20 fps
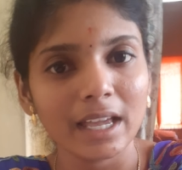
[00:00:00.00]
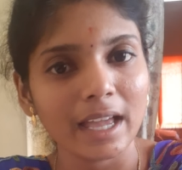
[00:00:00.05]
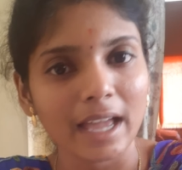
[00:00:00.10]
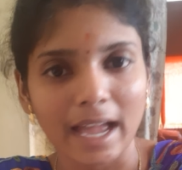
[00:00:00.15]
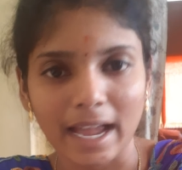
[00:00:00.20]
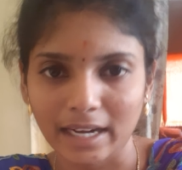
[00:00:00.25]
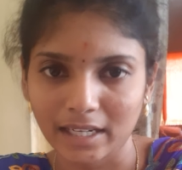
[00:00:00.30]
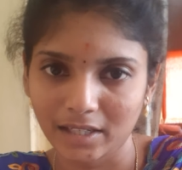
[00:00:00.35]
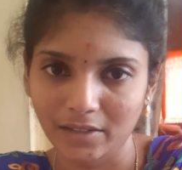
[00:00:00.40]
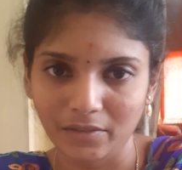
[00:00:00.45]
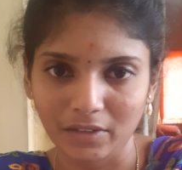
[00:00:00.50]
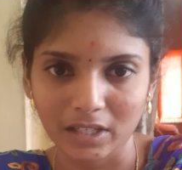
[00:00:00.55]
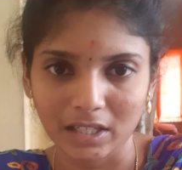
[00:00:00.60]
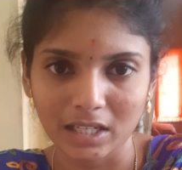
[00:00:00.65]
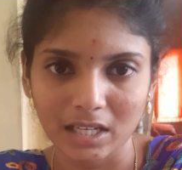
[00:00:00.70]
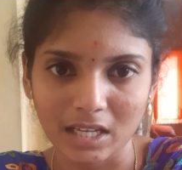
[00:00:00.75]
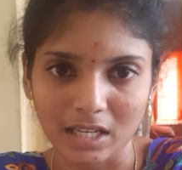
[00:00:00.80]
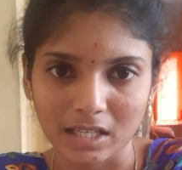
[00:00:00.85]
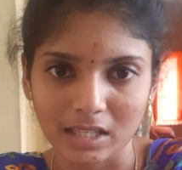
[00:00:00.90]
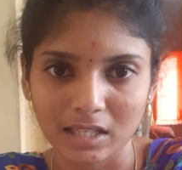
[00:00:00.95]

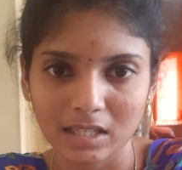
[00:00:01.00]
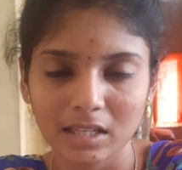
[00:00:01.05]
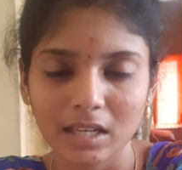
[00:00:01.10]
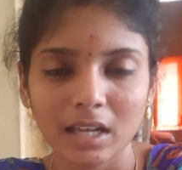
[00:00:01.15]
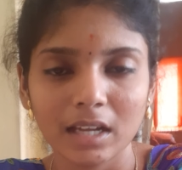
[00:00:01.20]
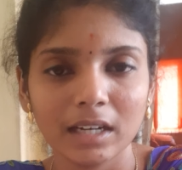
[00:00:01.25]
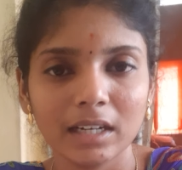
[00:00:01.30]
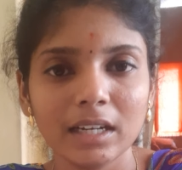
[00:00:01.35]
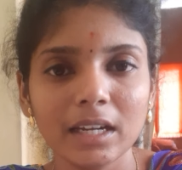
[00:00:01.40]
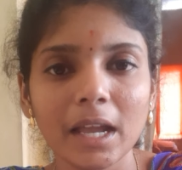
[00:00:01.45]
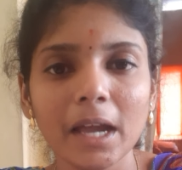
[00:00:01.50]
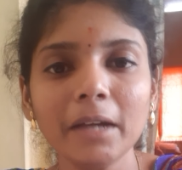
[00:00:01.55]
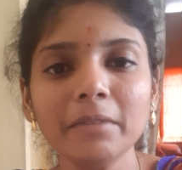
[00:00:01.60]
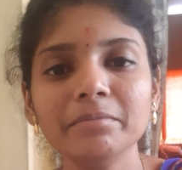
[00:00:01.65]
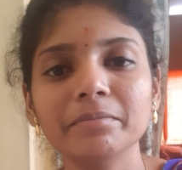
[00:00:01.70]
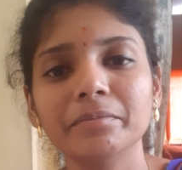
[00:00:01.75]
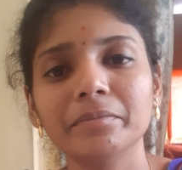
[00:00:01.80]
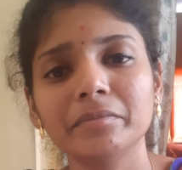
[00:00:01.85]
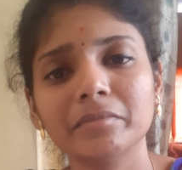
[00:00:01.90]
activities. Clear?